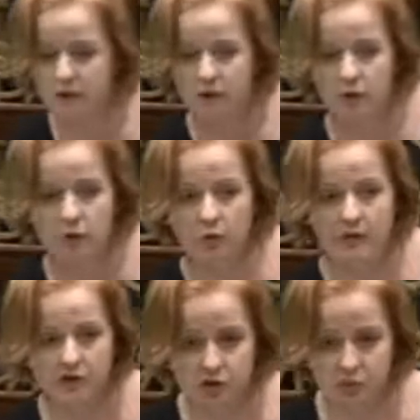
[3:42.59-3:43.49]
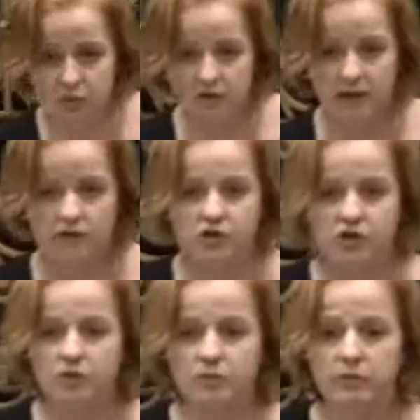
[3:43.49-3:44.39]
who went into a
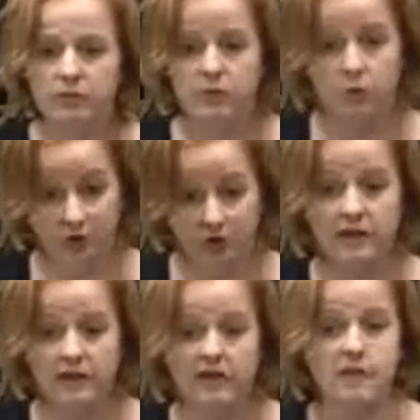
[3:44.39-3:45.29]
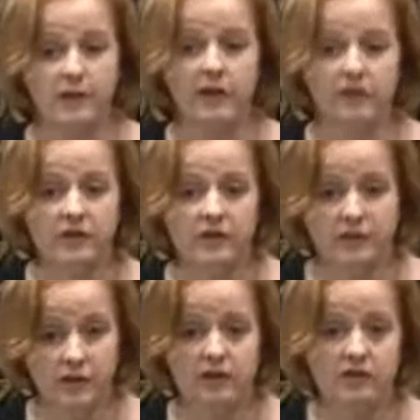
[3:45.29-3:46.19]
relationship, quickly experienced
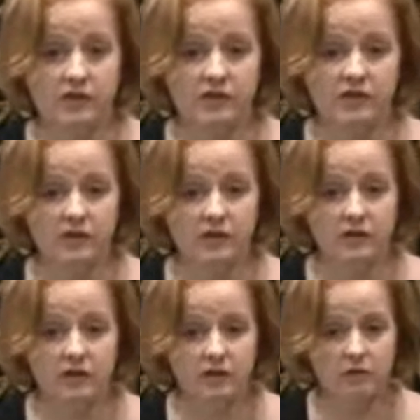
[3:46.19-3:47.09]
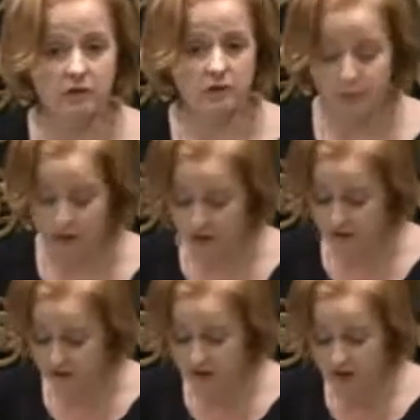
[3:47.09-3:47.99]
violence actually from a
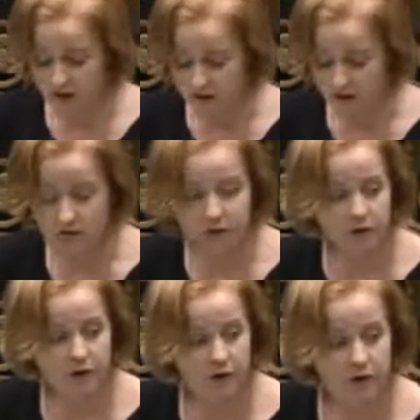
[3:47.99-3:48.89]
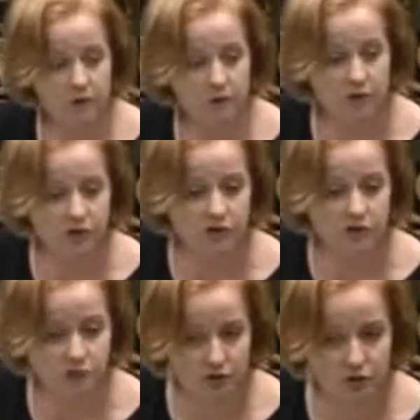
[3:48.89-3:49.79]
partner. And for your
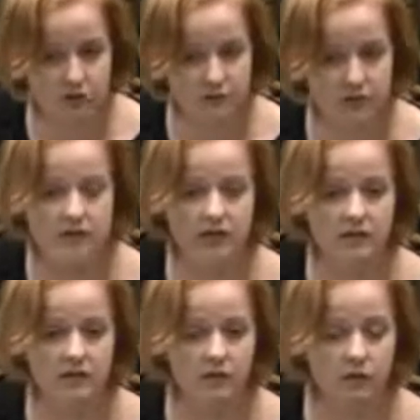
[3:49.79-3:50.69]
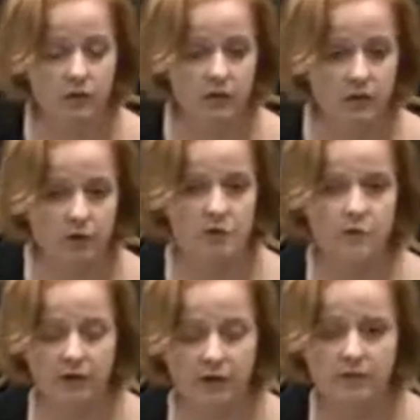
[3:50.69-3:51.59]
information, 30% of women who
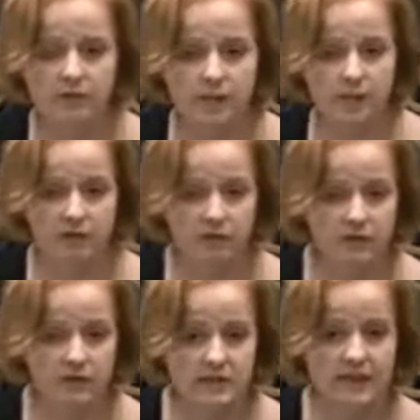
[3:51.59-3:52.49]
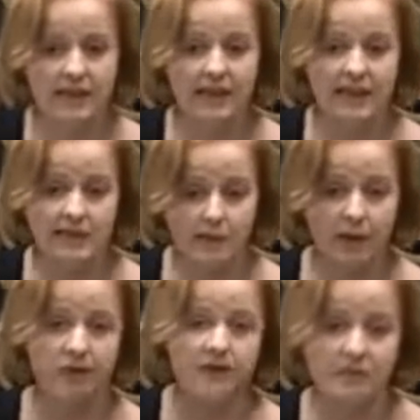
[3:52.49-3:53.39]
experience domestic violence
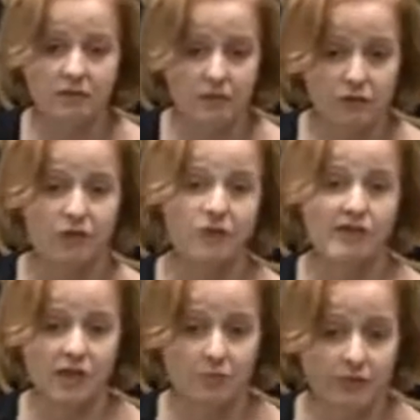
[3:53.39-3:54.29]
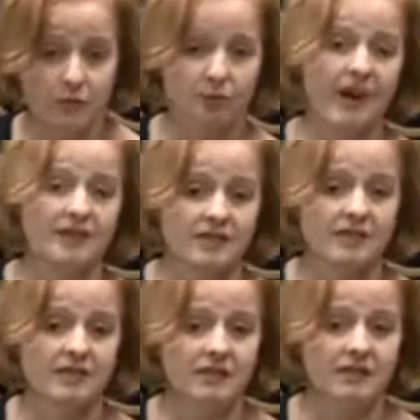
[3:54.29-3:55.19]
experience it for the first time when they're
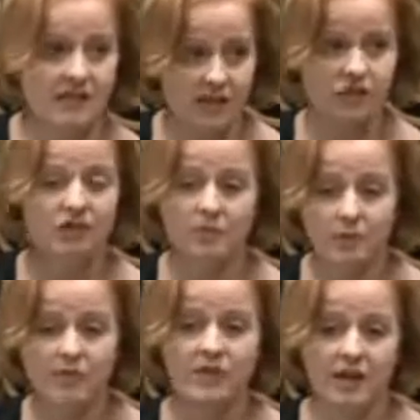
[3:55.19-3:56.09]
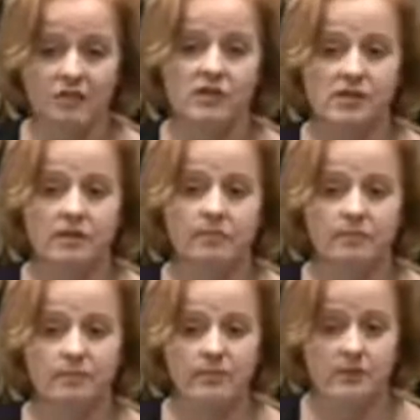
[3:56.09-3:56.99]
pregnant. It's actually the most dangerous
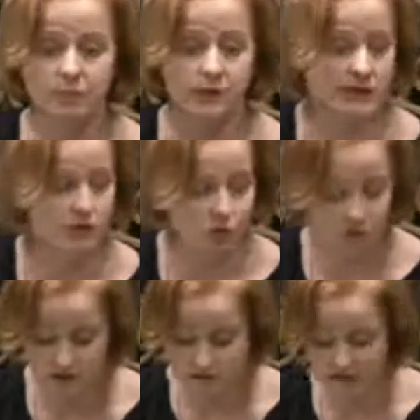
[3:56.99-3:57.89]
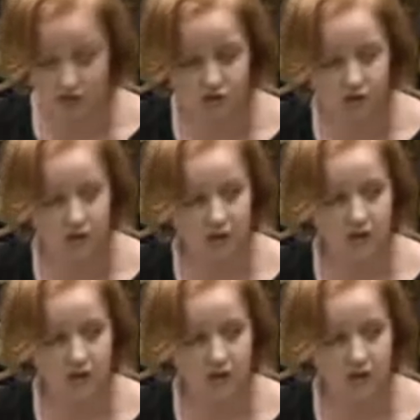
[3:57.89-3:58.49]
time to be in such a relationship.